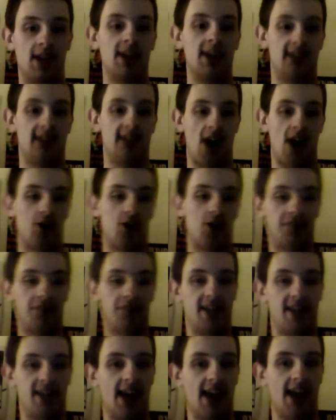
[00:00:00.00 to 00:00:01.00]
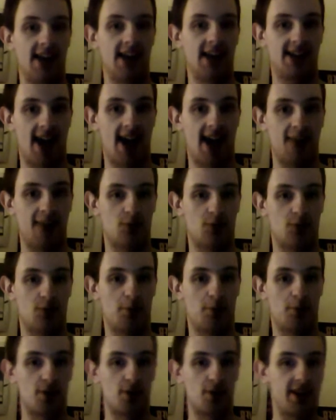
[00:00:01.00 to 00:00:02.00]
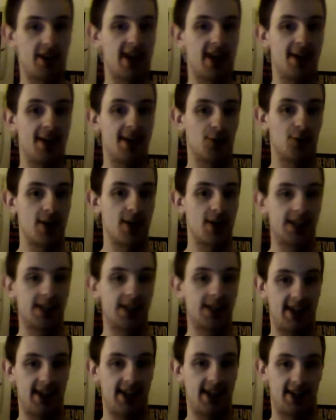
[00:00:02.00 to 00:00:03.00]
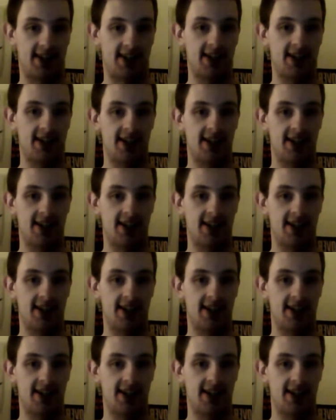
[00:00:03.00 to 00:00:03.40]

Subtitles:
Now, the LA Times reported that Hillary Clinton